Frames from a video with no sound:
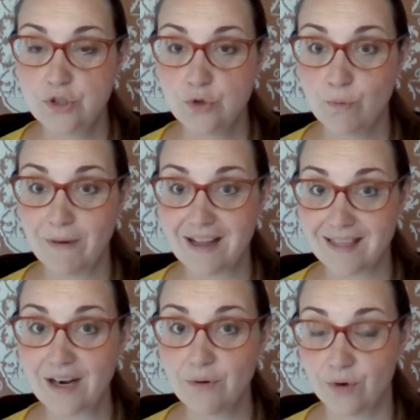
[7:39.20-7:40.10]
to my
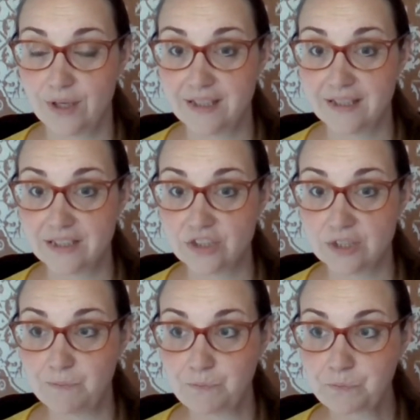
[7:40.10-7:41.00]
thyroid
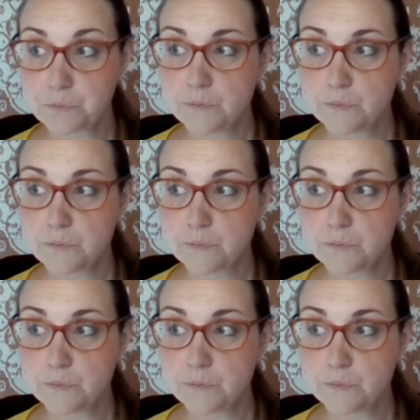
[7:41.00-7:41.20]
condition.